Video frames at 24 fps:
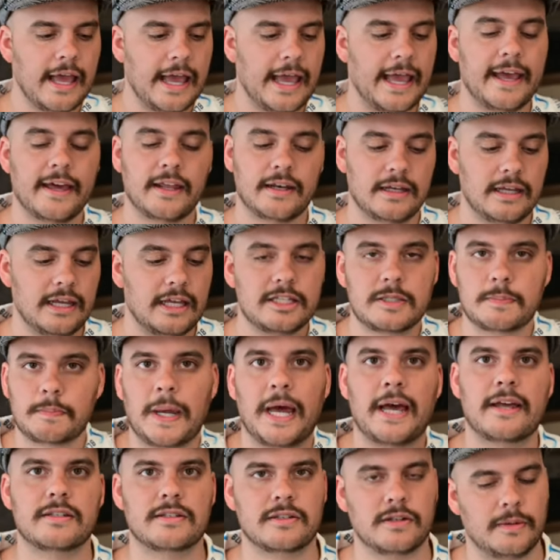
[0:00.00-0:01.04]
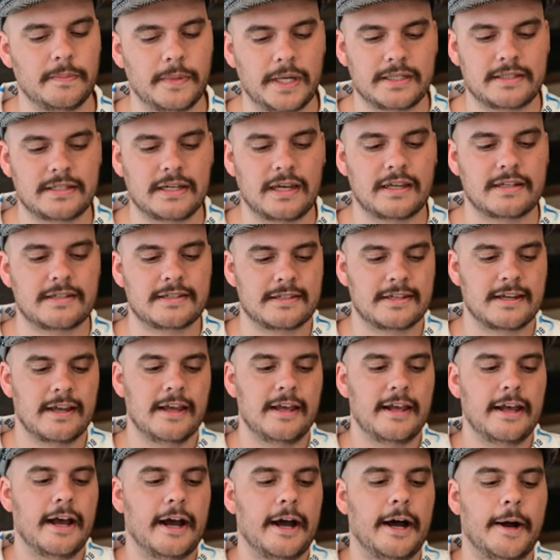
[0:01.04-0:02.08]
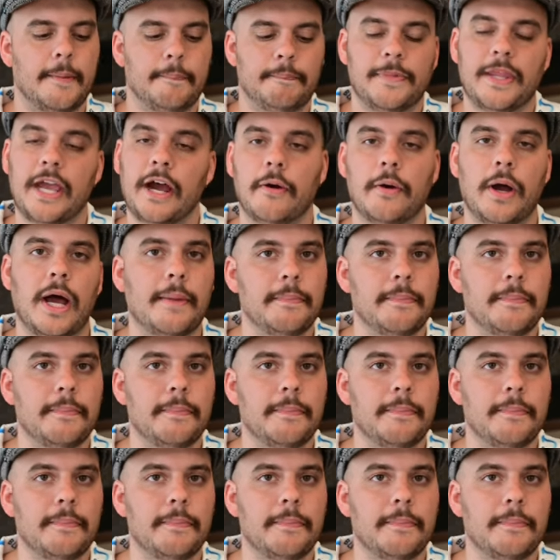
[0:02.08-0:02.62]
And it's passed all my tests. Um, now,